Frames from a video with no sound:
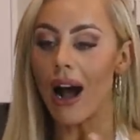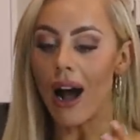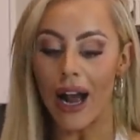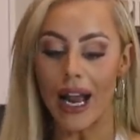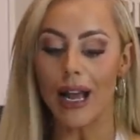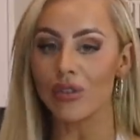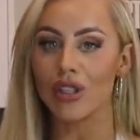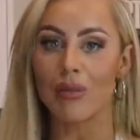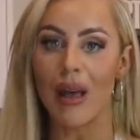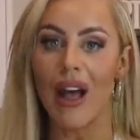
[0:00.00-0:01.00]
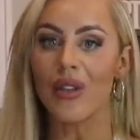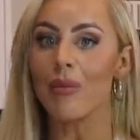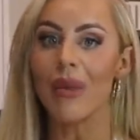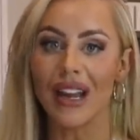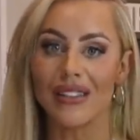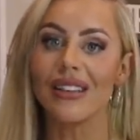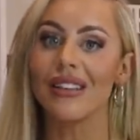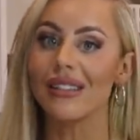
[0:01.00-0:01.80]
I am just about the basic,